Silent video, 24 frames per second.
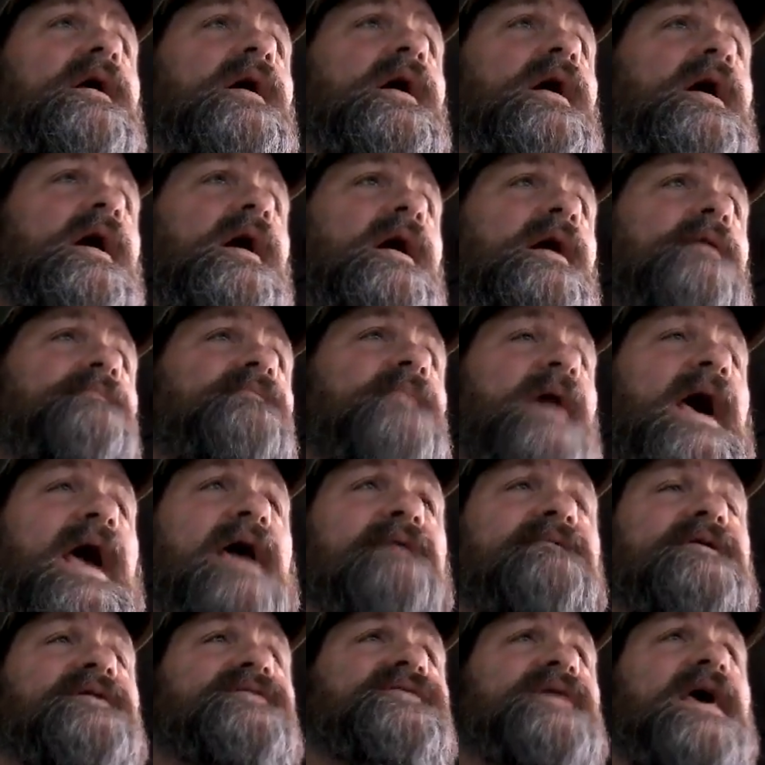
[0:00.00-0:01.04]
Um,
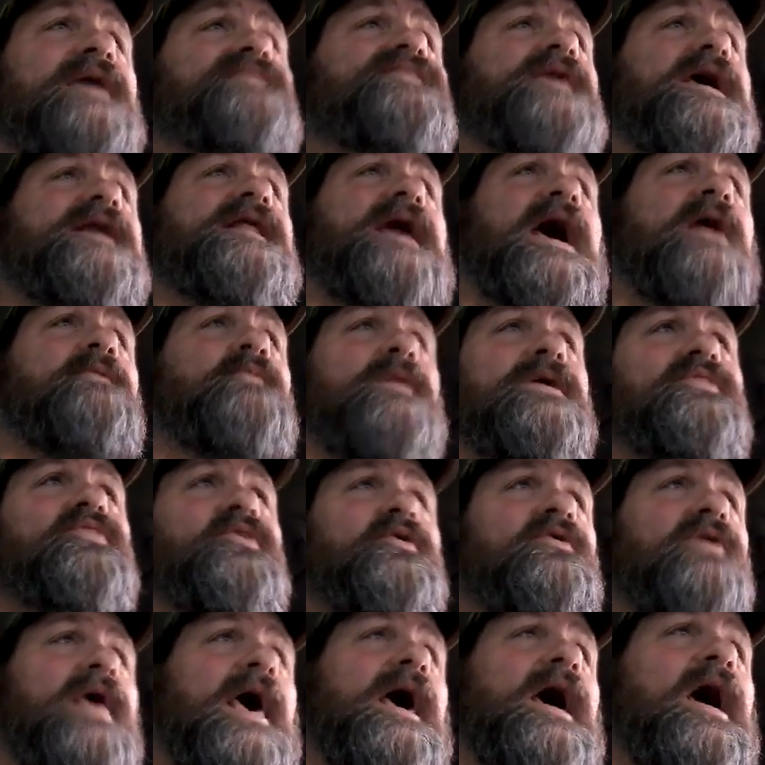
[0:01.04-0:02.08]
having said that, I went
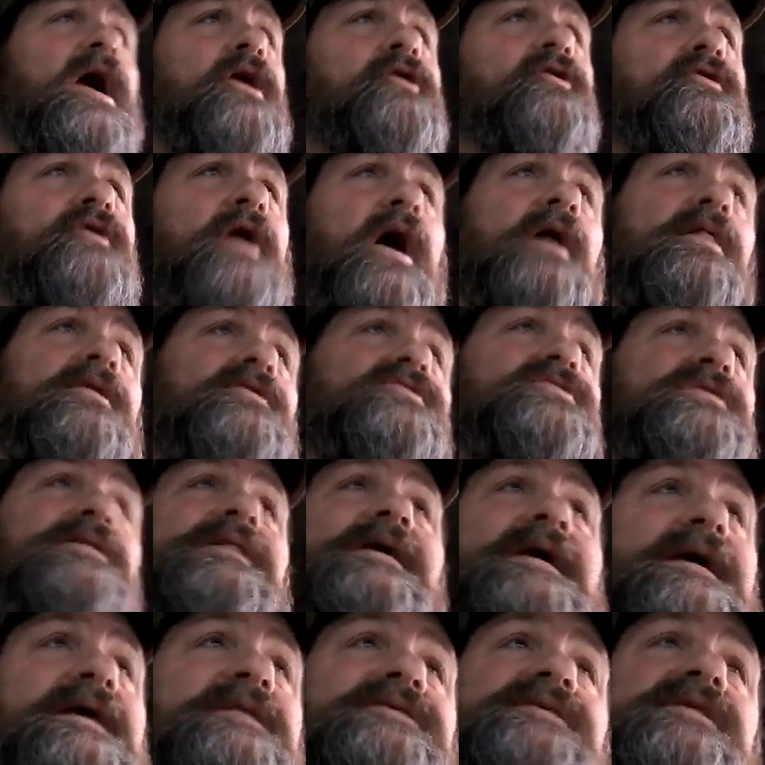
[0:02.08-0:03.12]
through that $100
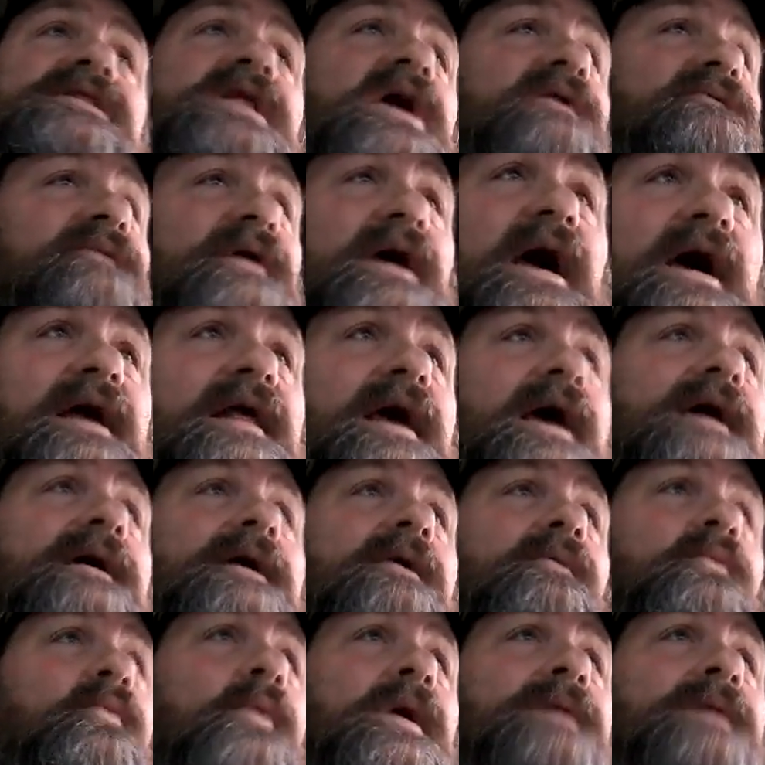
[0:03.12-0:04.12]
leads and never got uh,